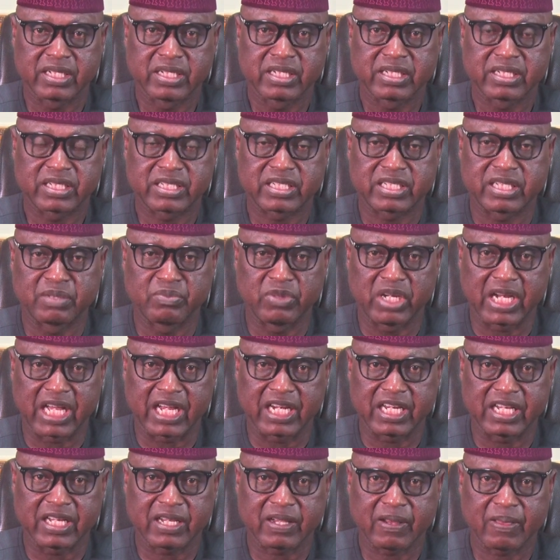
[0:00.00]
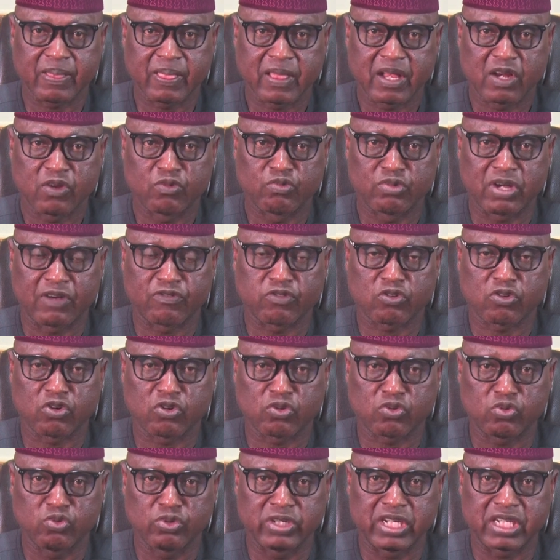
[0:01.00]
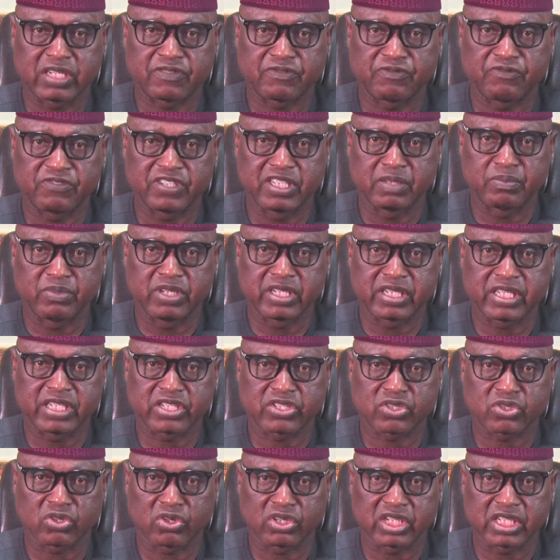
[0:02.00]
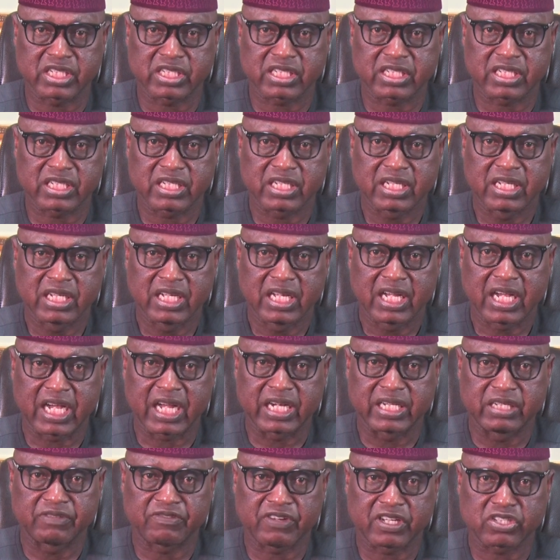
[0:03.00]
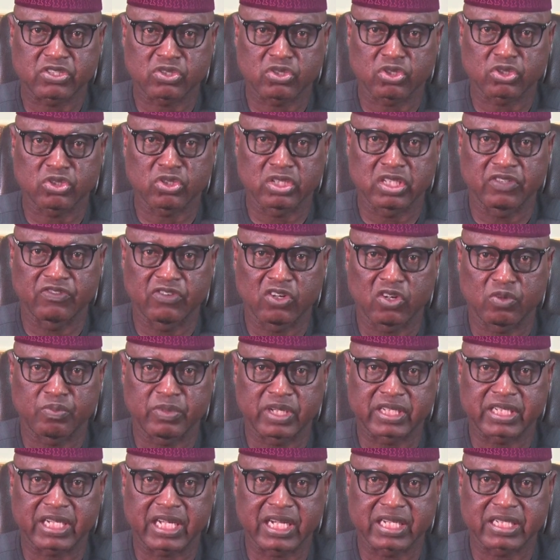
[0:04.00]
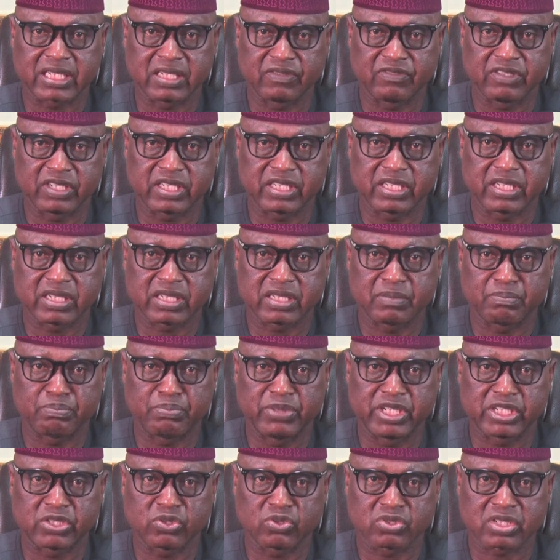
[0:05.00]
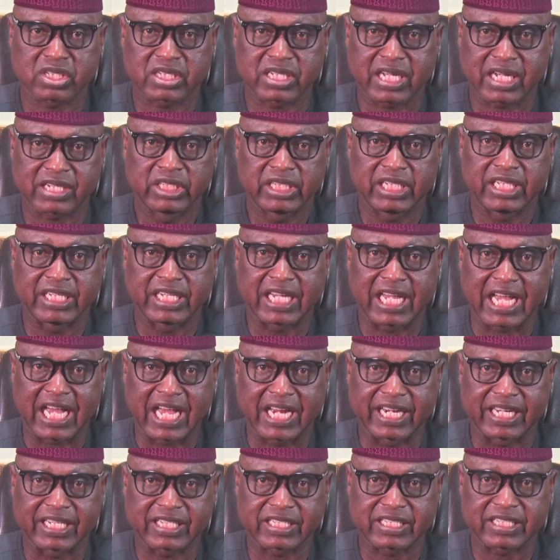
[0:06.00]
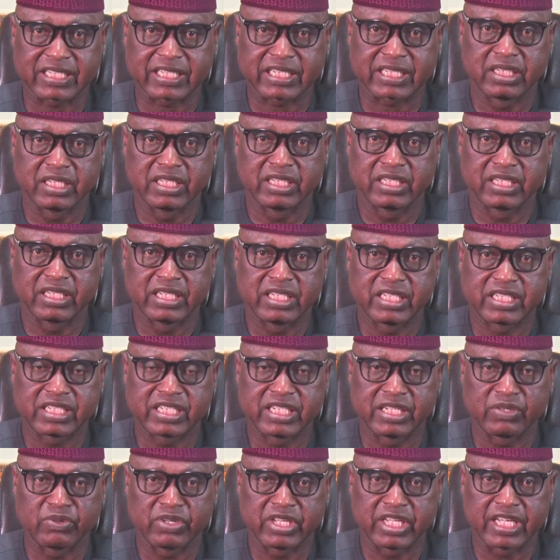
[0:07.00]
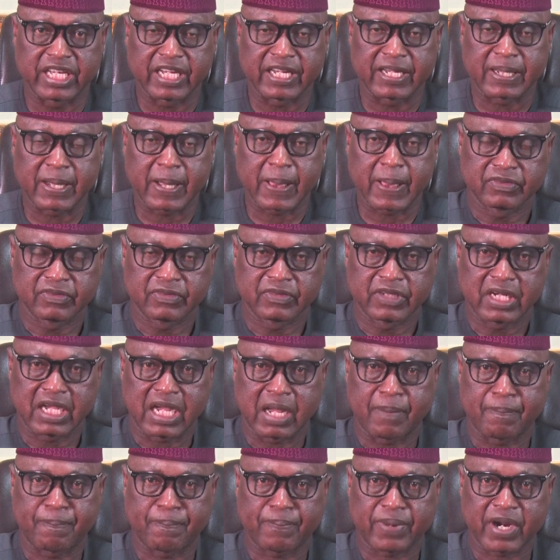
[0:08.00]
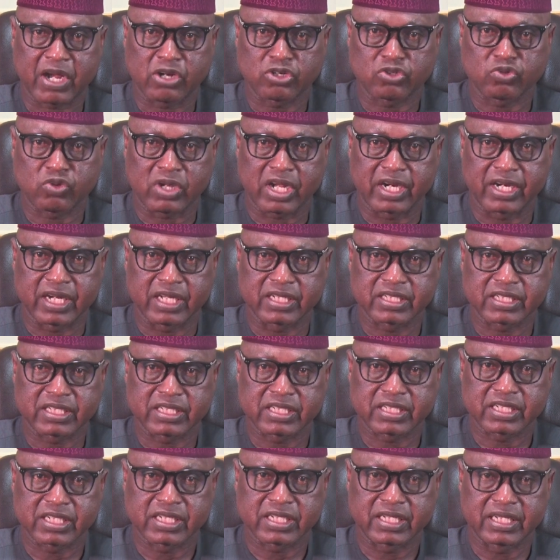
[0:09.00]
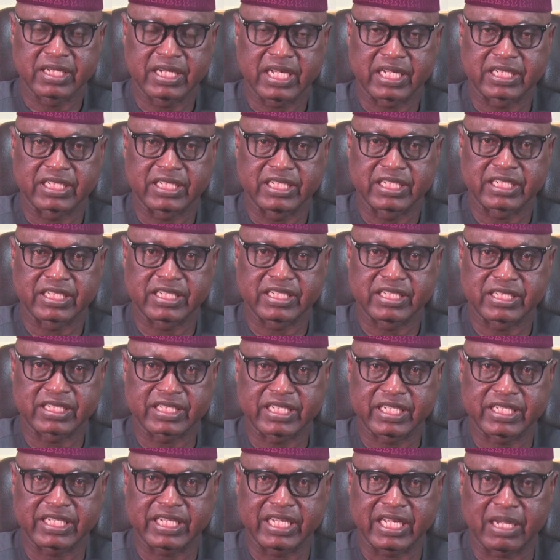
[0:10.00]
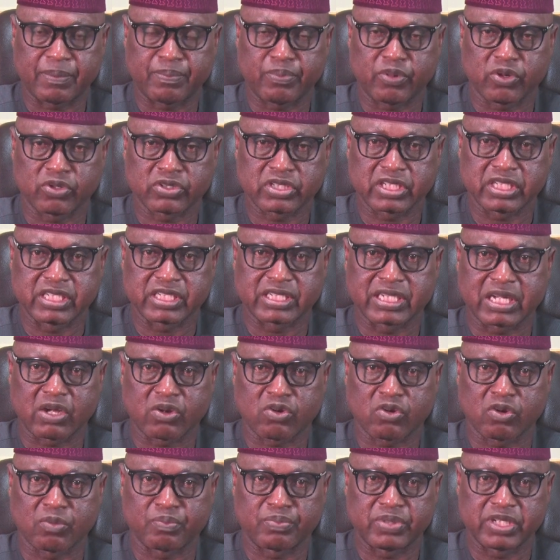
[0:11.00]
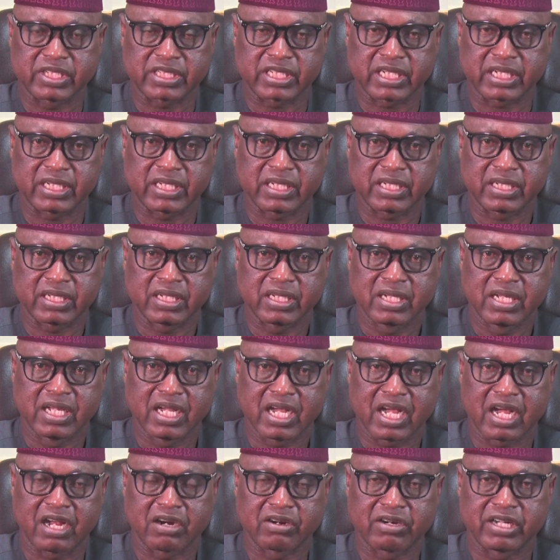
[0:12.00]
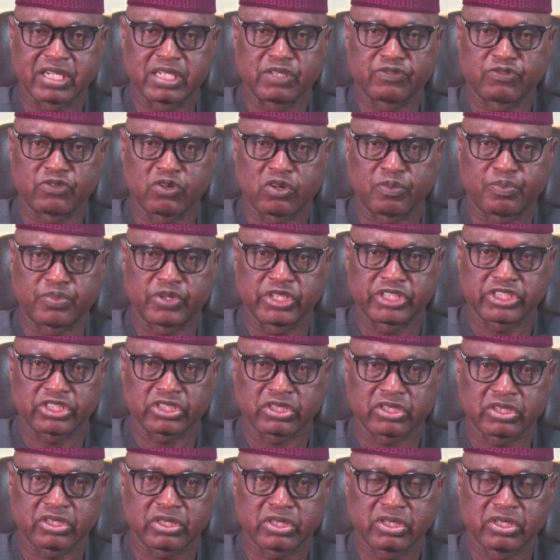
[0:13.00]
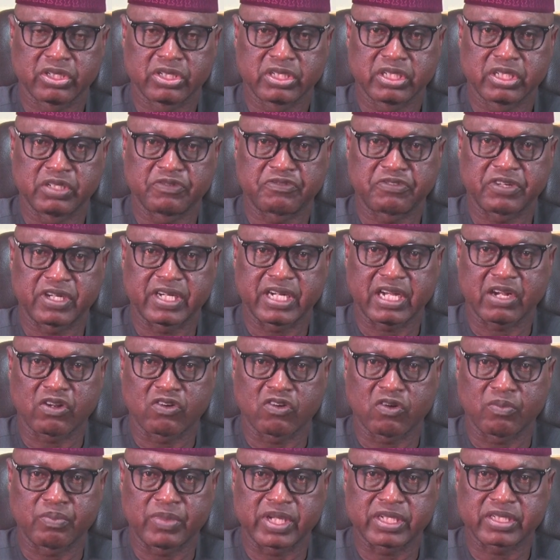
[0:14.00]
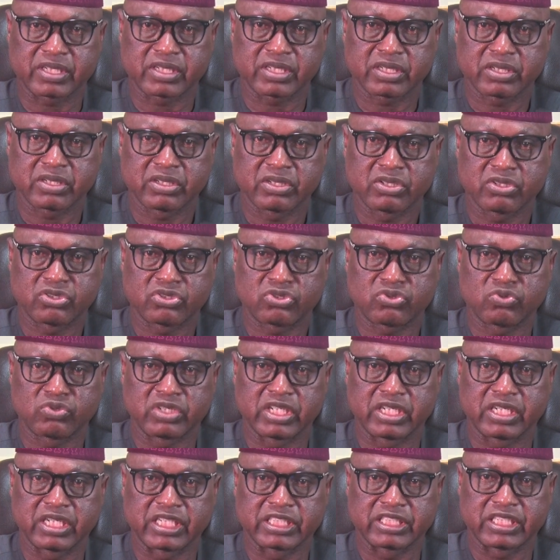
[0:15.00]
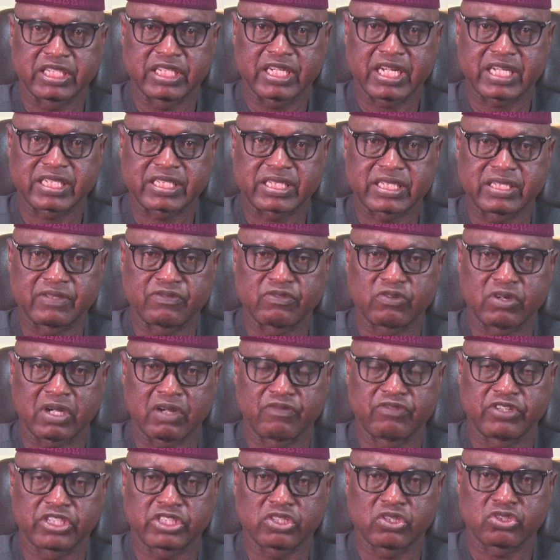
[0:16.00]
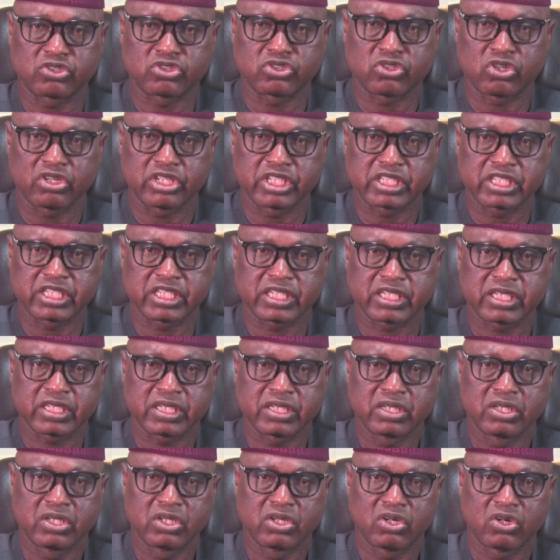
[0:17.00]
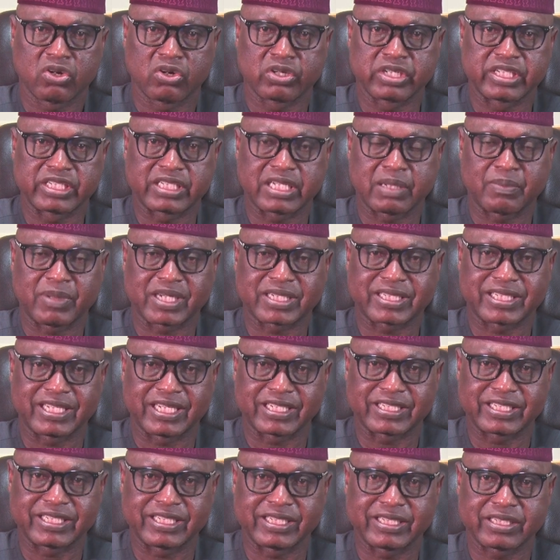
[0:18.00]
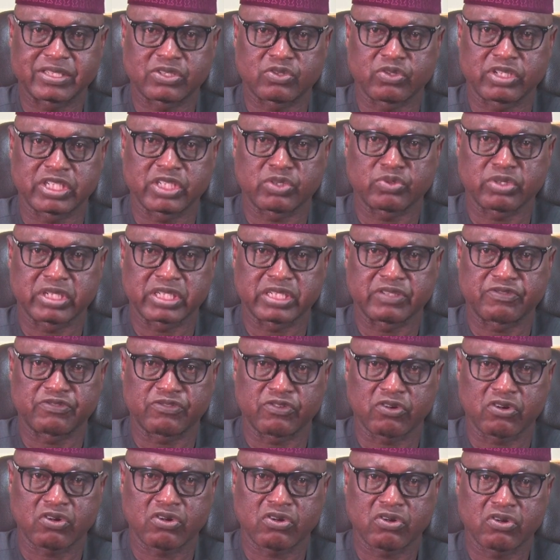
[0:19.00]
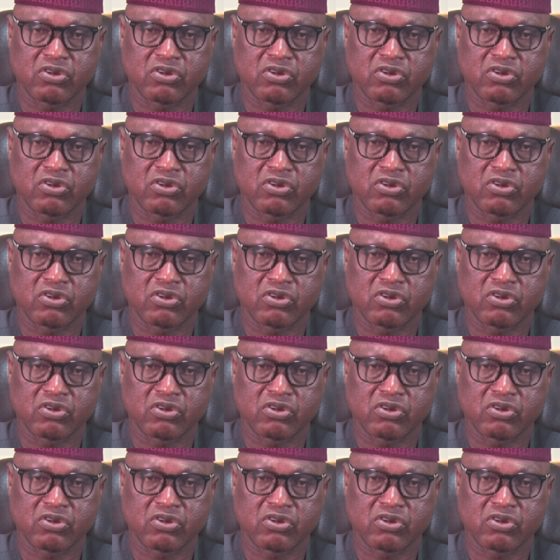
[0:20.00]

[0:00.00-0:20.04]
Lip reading: Similarly, we have concluded feasibility studies and infrastructure development activities bid to start in earnest in this new year. I'm proud to announce that Ekiti State Airport is now completed and ready for operation. The federal government, through the Nigeria Civil Aviation Authority, on December 13, 2024,